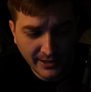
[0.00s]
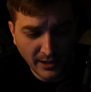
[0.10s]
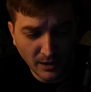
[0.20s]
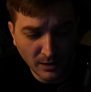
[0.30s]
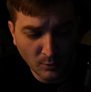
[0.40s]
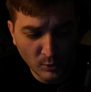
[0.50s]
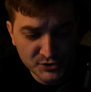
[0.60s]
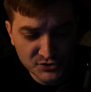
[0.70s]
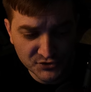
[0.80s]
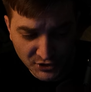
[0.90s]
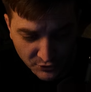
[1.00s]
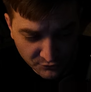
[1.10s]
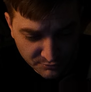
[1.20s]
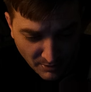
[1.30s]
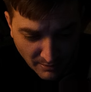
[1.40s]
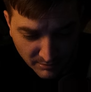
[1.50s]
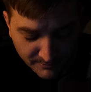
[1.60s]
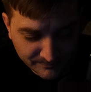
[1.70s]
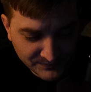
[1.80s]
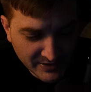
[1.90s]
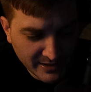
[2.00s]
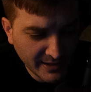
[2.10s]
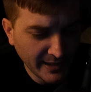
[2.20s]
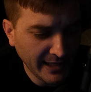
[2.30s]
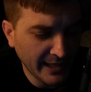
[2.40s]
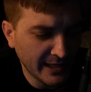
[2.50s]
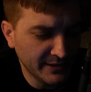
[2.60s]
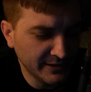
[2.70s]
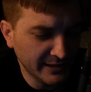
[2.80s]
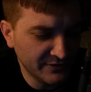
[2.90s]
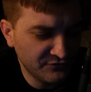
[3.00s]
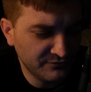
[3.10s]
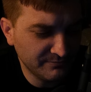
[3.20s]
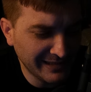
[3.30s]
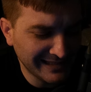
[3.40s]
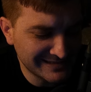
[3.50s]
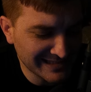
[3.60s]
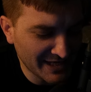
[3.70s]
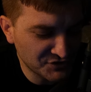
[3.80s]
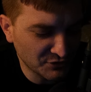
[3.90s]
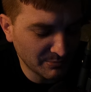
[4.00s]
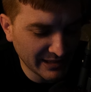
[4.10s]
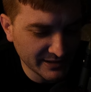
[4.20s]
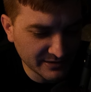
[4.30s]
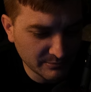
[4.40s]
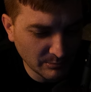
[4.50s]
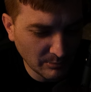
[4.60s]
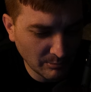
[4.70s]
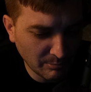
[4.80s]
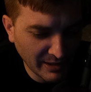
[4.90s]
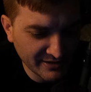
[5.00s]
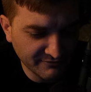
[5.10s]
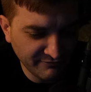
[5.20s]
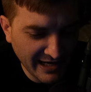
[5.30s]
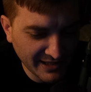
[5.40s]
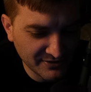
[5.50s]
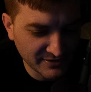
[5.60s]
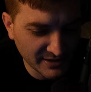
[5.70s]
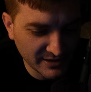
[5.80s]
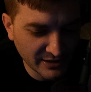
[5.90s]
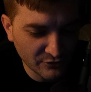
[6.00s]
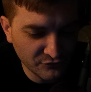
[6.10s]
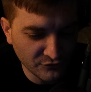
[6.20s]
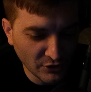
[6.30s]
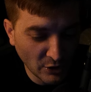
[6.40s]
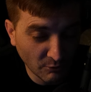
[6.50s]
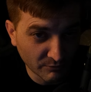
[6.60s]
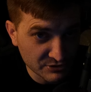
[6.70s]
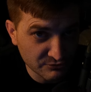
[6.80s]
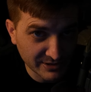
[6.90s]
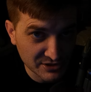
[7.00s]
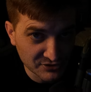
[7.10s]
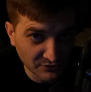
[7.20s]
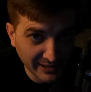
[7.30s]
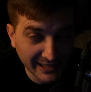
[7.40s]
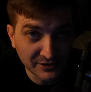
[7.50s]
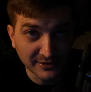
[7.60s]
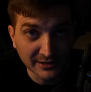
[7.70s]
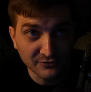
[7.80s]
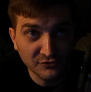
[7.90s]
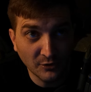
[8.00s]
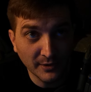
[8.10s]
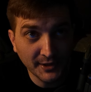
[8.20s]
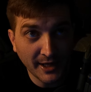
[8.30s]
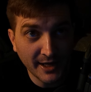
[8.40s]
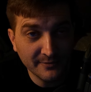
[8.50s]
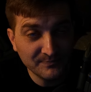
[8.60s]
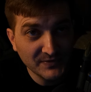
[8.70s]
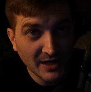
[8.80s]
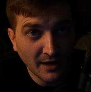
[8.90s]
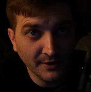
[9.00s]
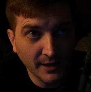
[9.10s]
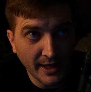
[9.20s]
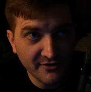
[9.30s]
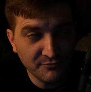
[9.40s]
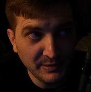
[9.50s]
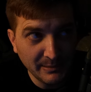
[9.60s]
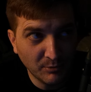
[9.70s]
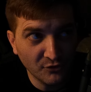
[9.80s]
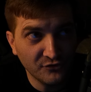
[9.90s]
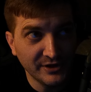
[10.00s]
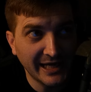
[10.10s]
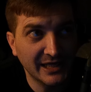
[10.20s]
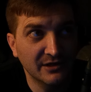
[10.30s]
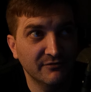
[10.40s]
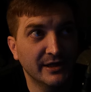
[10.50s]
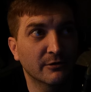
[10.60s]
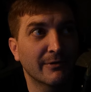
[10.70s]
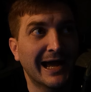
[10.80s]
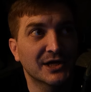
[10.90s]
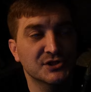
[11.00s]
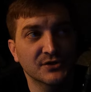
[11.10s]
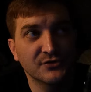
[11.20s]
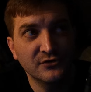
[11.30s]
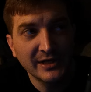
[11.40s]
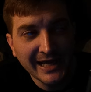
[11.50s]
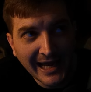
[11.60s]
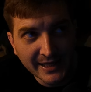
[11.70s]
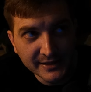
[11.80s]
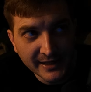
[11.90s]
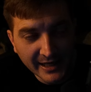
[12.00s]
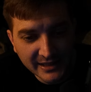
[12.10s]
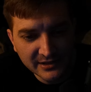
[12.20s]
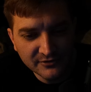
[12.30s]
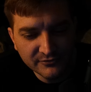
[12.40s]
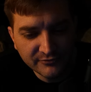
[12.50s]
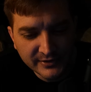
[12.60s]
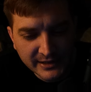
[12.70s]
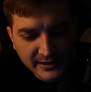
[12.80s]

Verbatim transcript: uh, which is a huge problem. And it's exacerbated by the fact that there's no restrictions on anything. So a lot a lot of people's negative interactions and negative